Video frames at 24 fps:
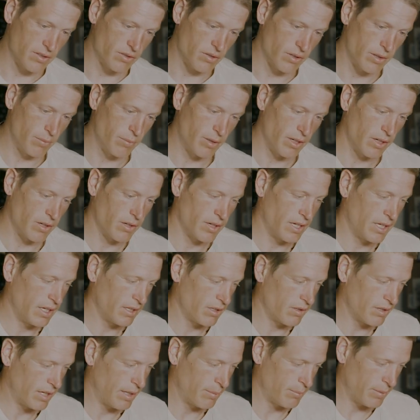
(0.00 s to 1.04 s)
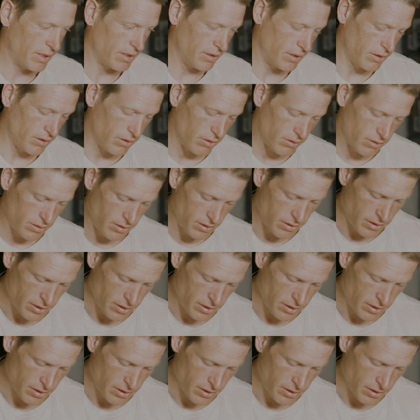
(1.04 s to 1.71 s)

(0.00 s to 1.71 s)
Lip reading: So I'm gonna go ahead and grab my little